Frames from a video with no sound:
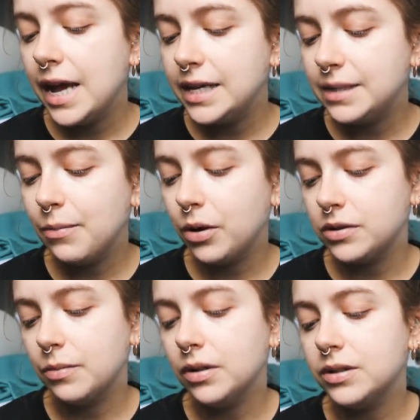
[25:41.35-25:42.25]
it's
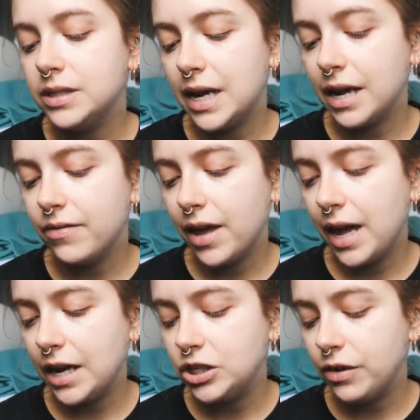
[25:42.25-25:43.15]
impossible to take a
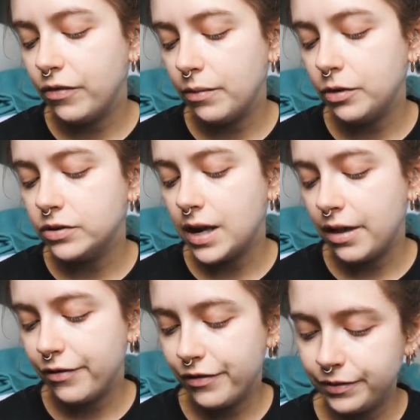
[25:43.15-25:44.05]
vacation from
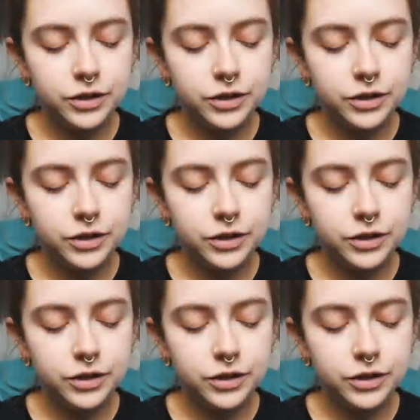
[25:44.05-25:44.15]
yourself.